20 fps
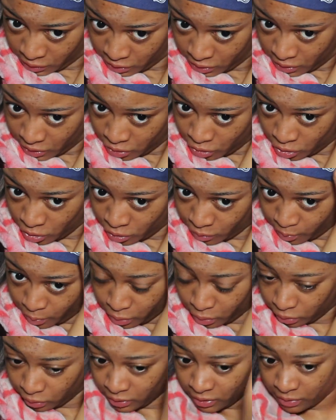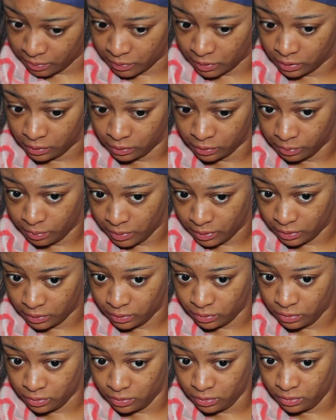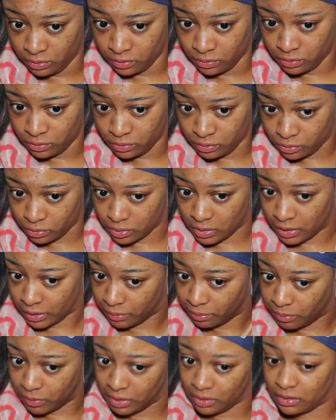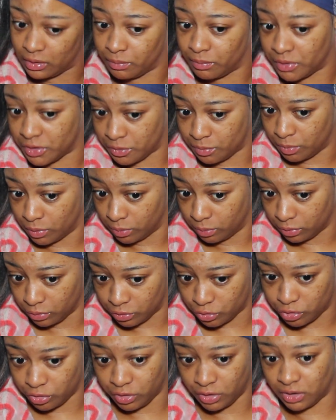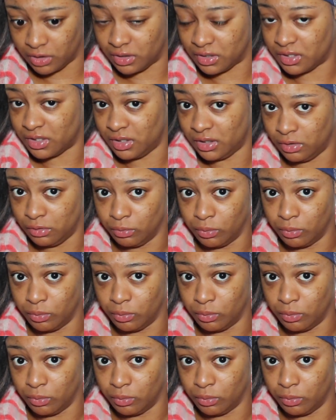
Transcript: you can just pull them a little bit to like make them as bubbles so you can see